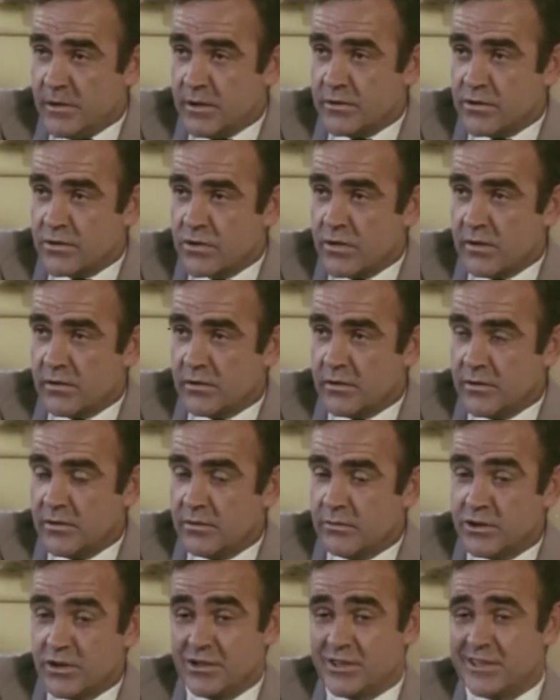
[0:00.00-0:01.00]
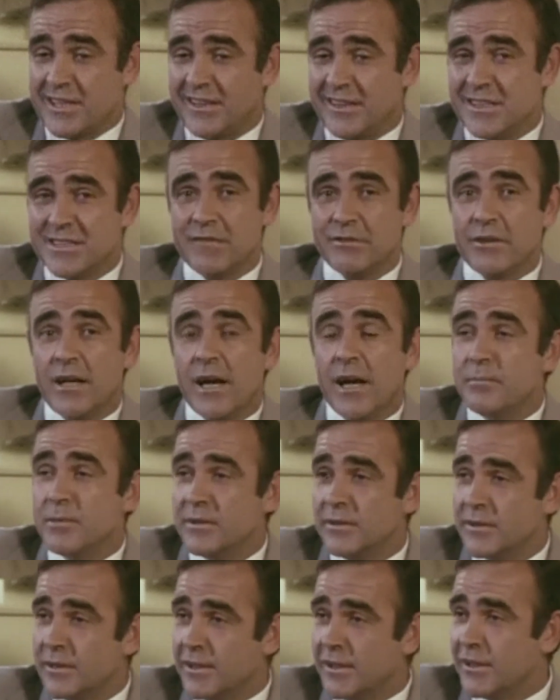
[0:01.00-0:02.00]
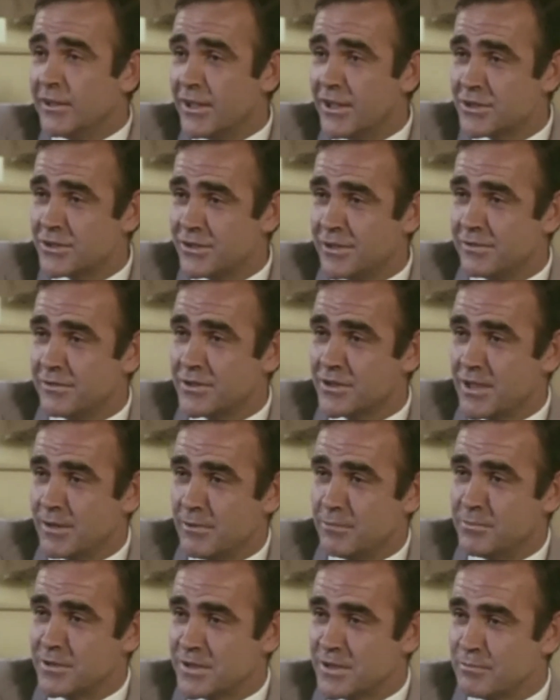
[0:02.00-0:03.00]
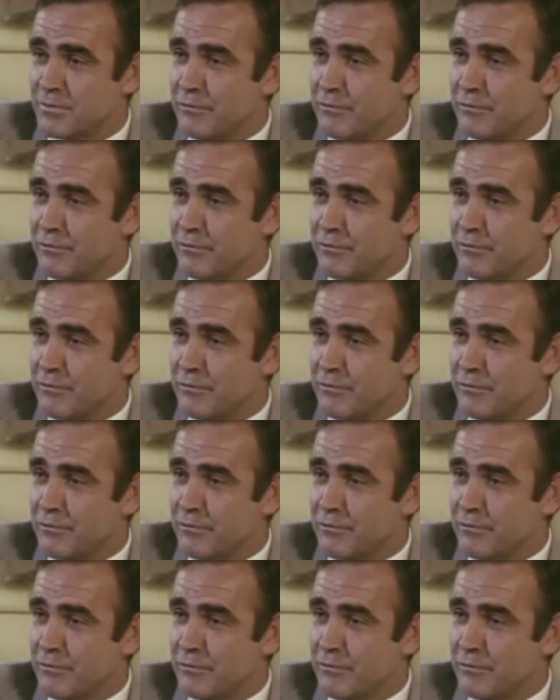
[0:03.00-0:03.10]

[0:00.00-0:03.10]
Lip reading: The original Bond, Sean Connery, chose to talk about